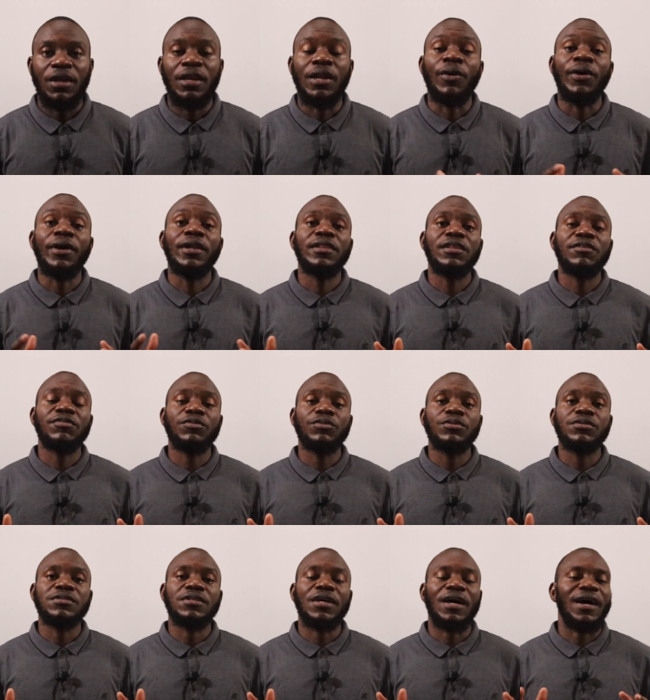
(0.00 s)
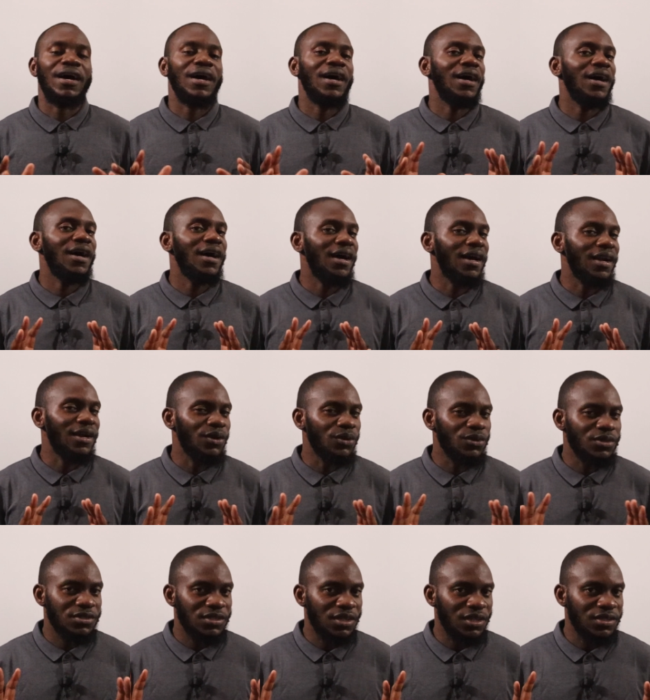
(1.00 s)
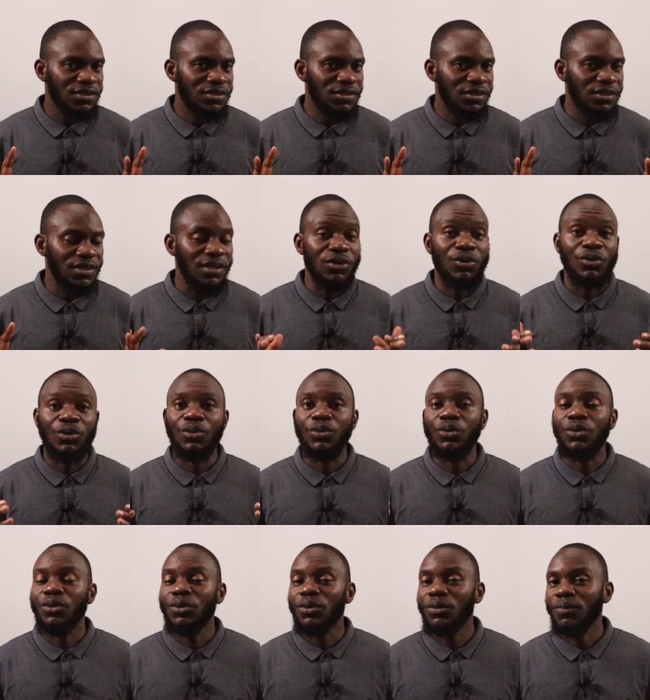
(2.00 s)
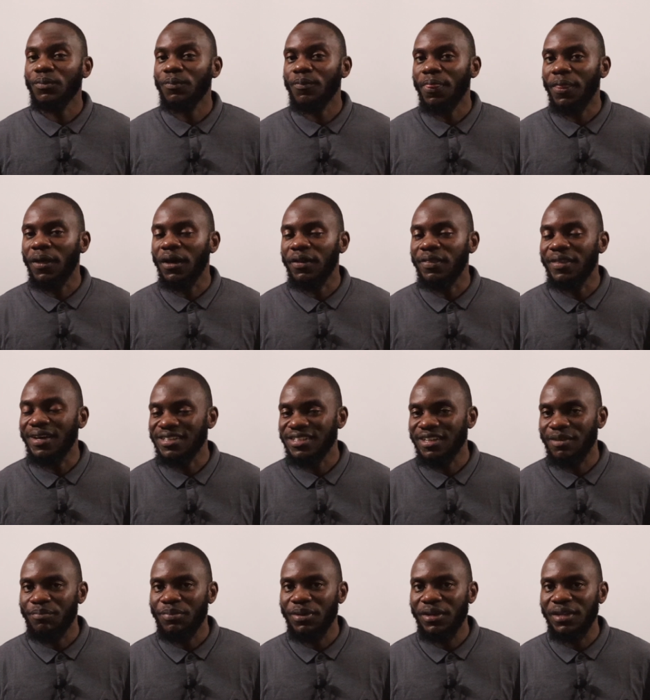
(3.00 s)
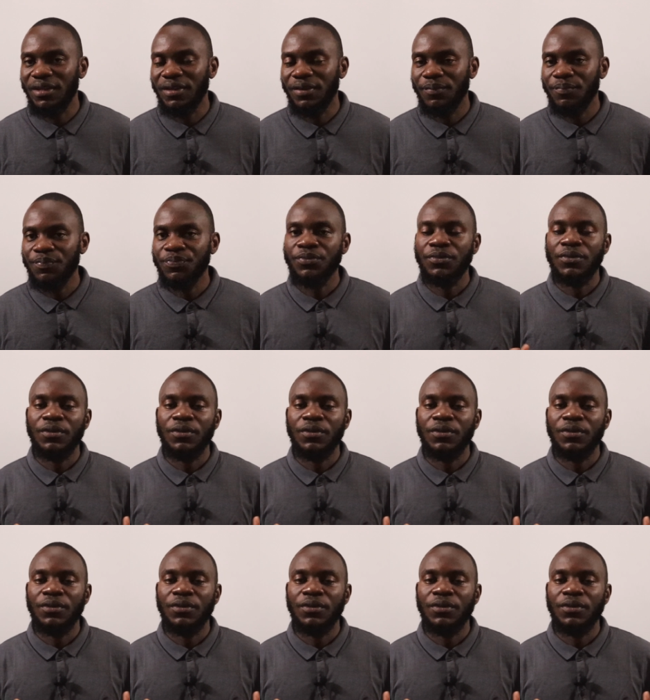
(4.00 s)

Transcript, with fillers: Now, healthy foods are not sexy. They don't look uh, that appealing,